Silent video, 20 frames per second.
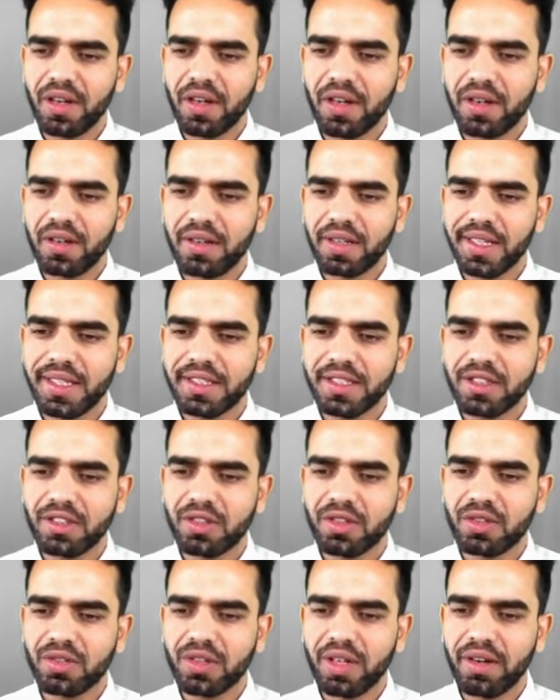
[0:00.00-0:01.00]
released
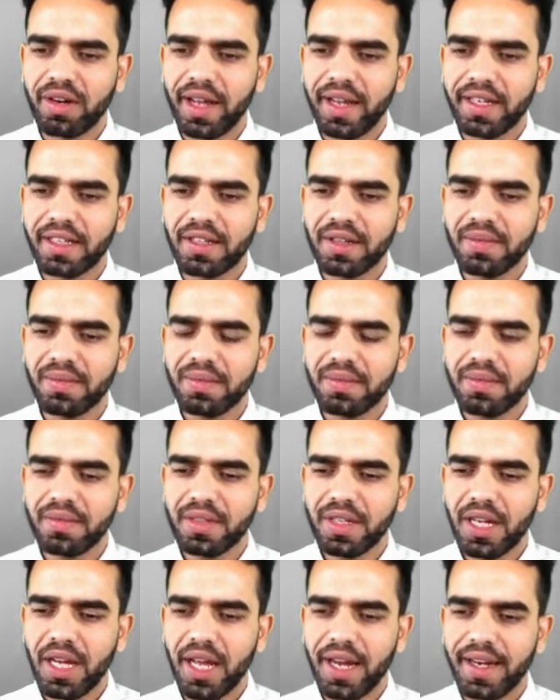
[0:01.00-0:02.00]
through the rectum
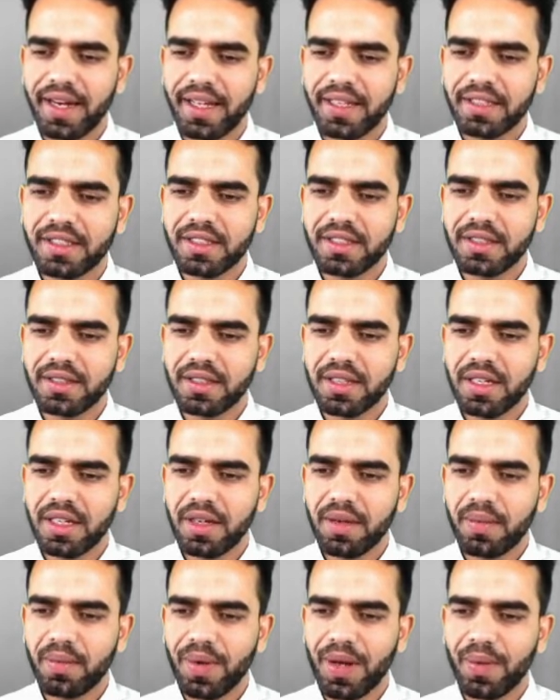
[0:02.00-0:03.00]
and hence
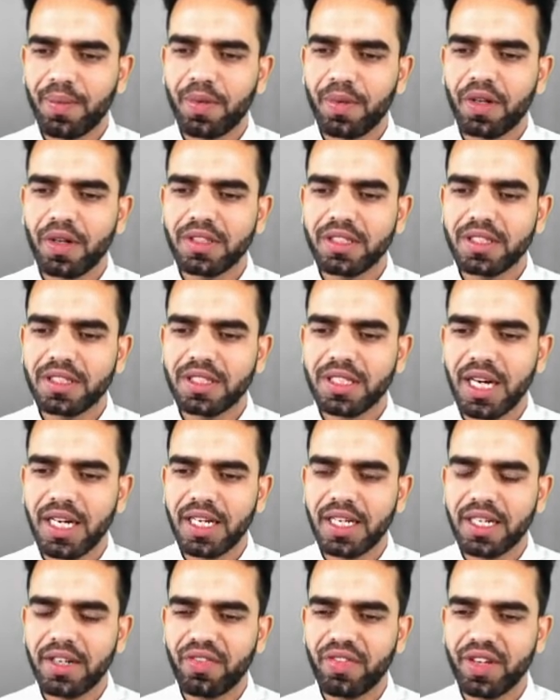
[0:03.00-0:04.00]
by a process called
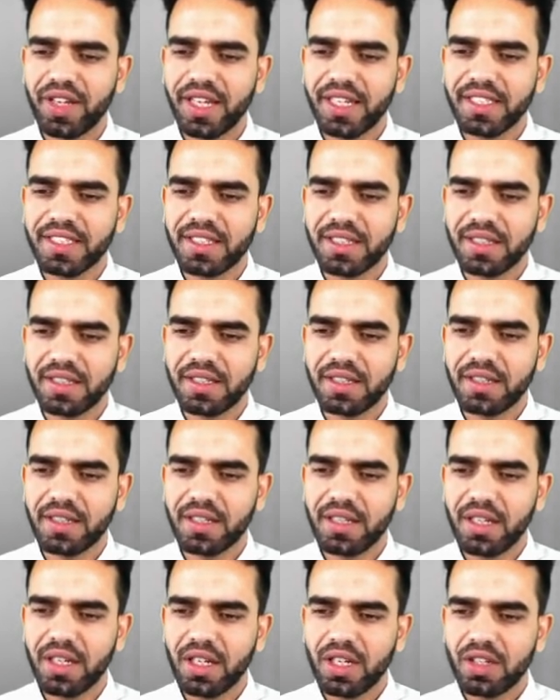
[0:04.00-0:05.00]
a defecation.
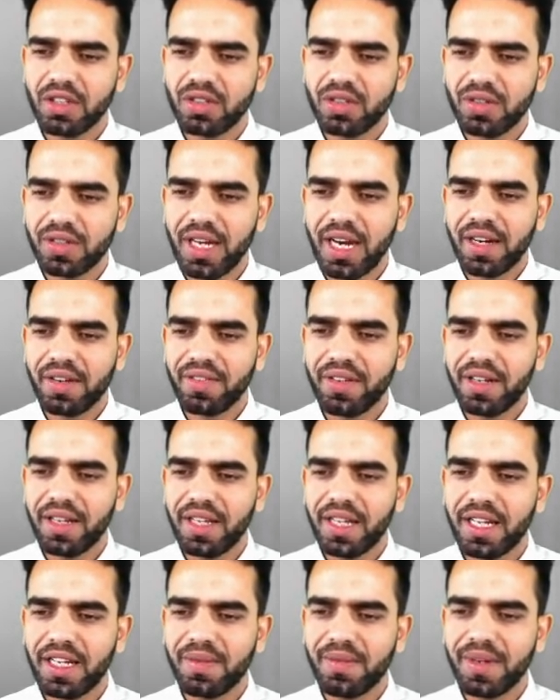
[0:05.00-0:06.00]
So that will
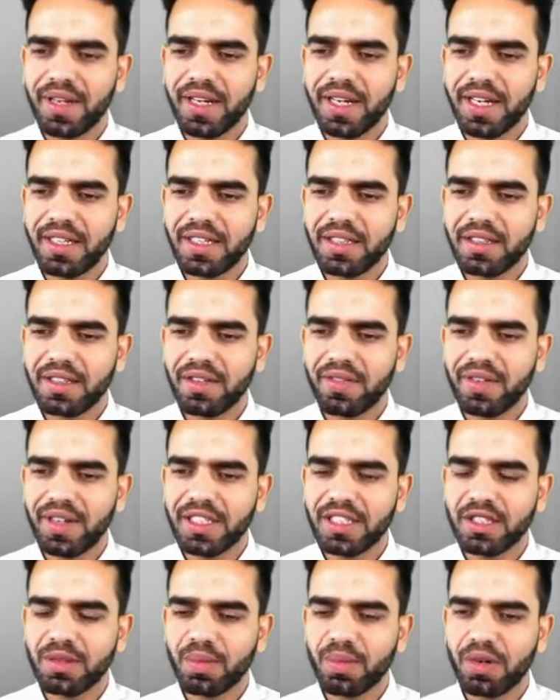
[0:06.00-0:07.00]
eliminate the
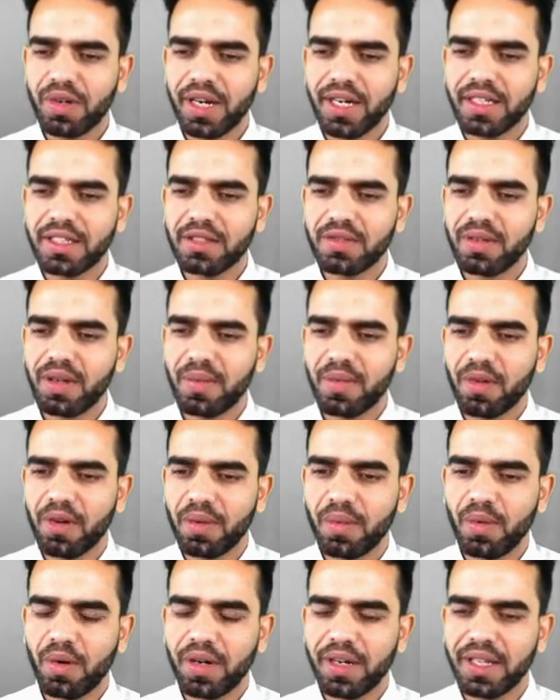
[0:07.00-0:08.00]
waste products from our
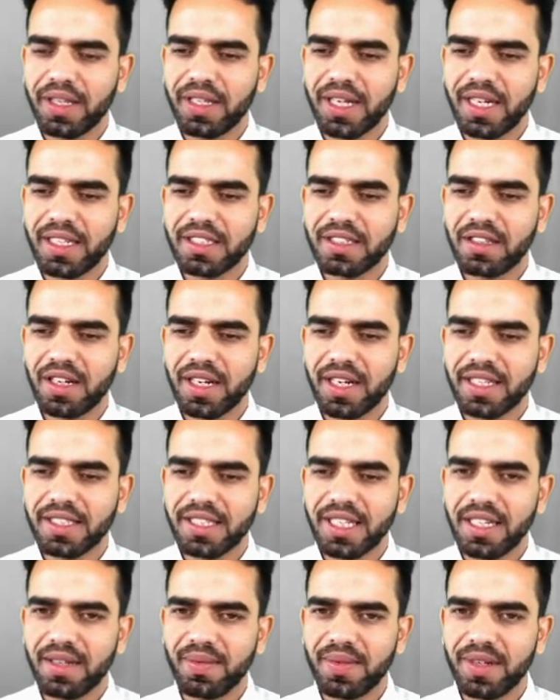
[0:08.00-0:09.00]
body, that's called as
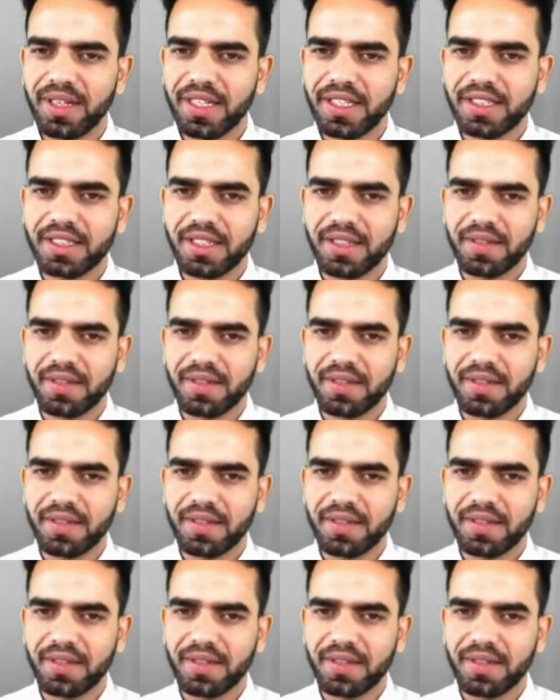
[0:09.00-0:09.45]
elimination.